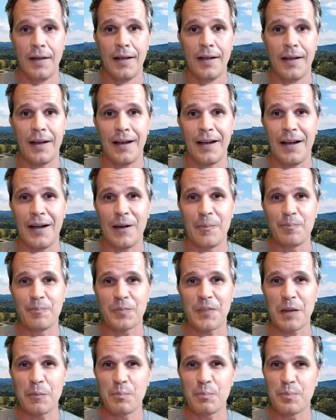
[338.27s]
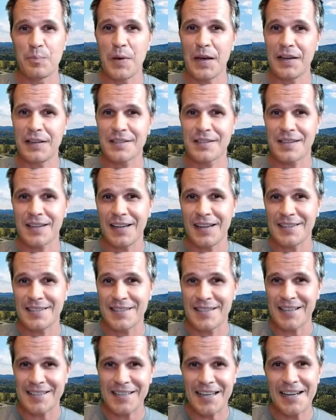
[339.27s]
But
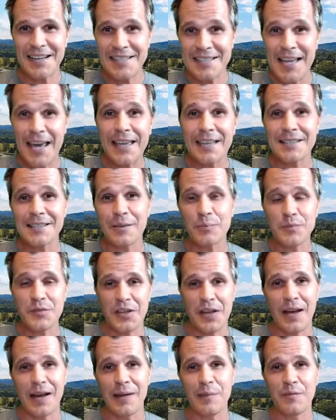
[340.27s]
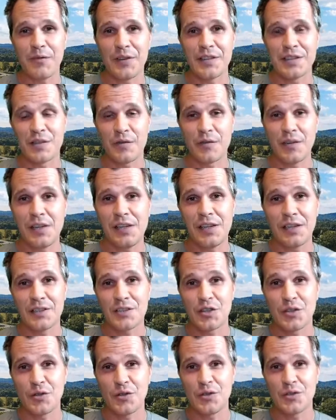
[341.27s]
it's going to take some time for this vineyard
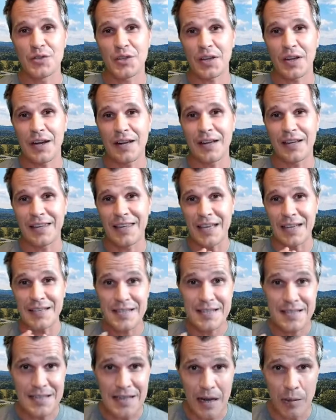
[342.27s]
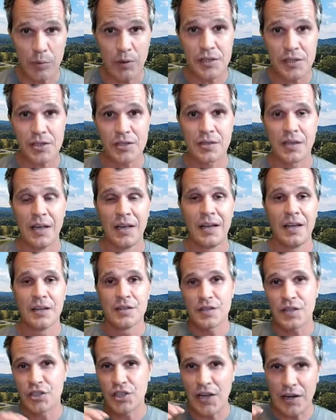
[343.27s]
to kind of get established,
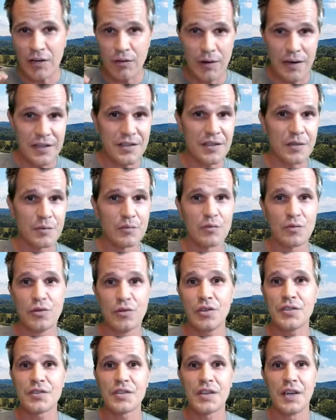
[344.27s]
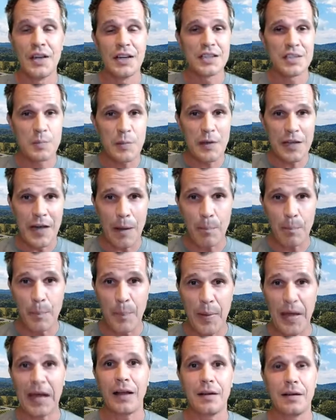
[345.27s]
to generate some roots, to become
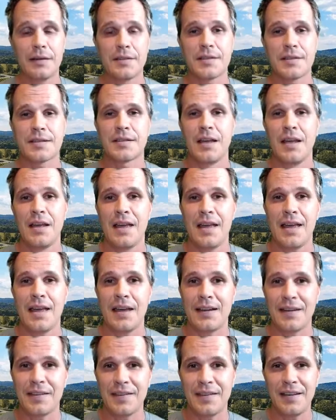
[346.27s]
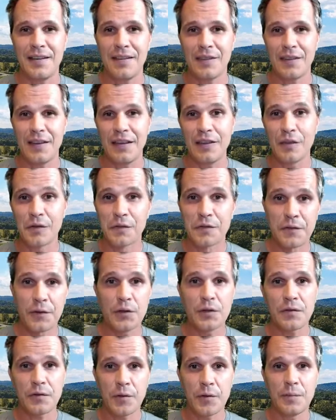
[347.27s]
balanced. And I think the
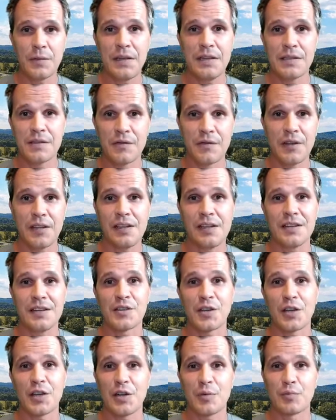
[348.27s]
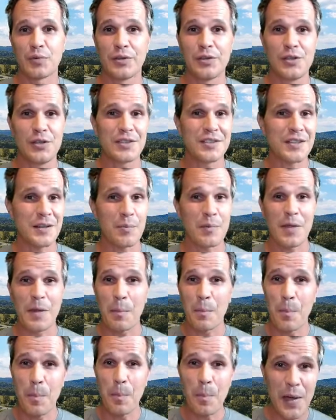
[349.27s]
fruit from these vineyards are going to produce some of
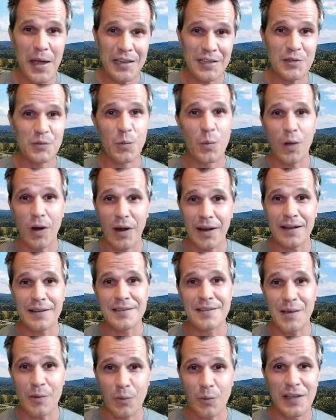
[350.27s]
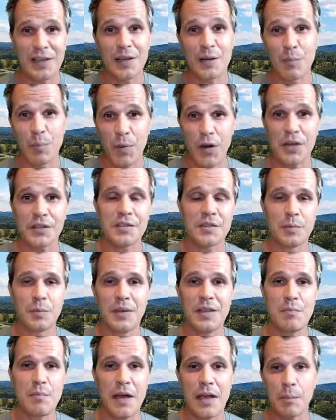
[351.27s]
the best wines that we can
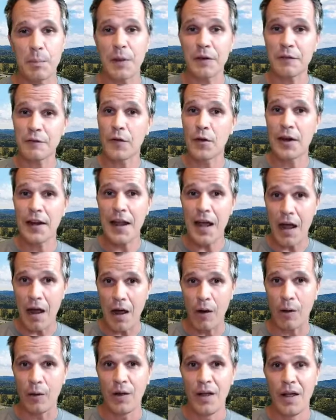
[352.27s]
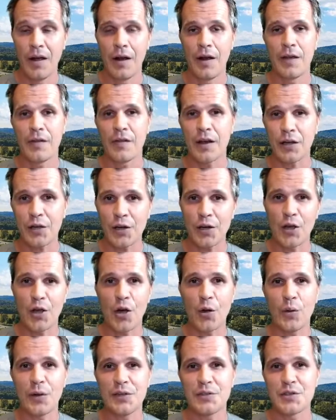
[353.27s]
possibly make. But for now, they're going to
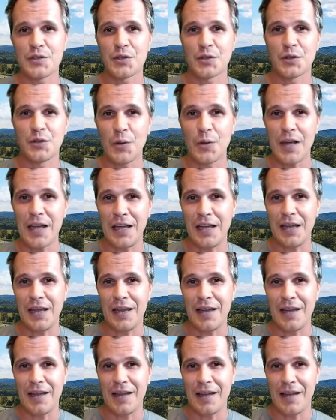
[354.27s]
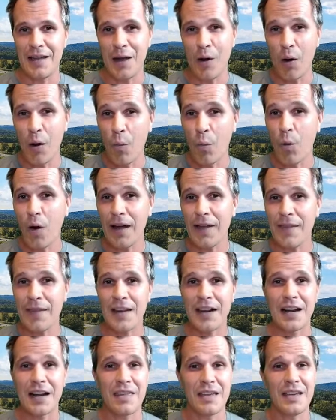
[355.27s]
go into a wine that
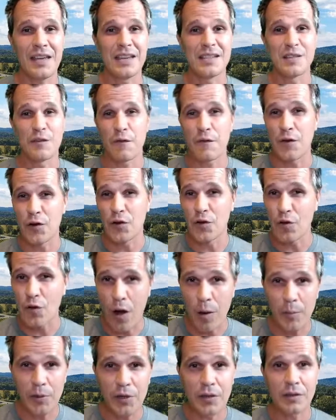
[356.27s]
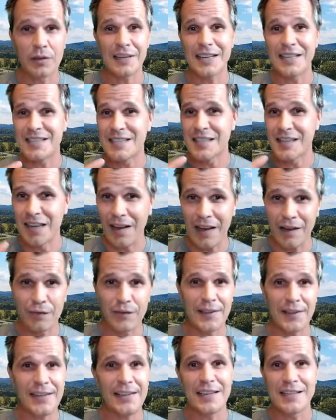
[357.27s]
I think is phenomenal. It's
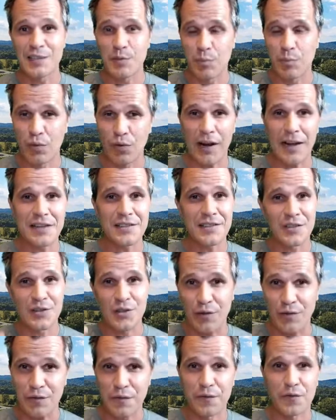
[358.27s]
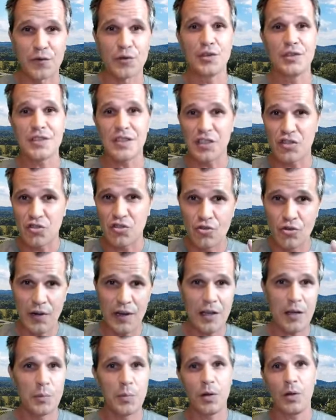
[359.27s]
lovely. It's bright. It's got fruit. It's
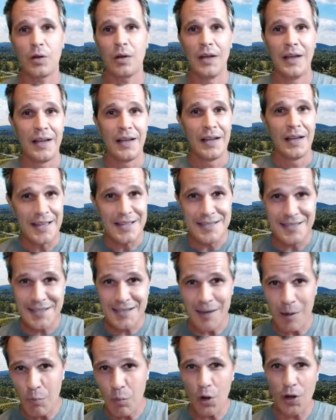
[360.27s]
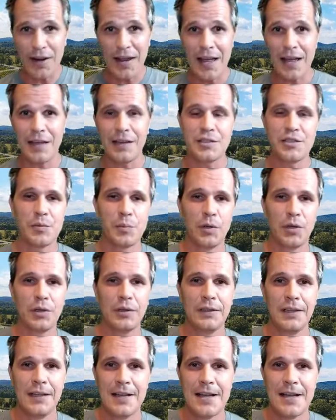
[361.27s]
drinkable. It's somewhat ageable.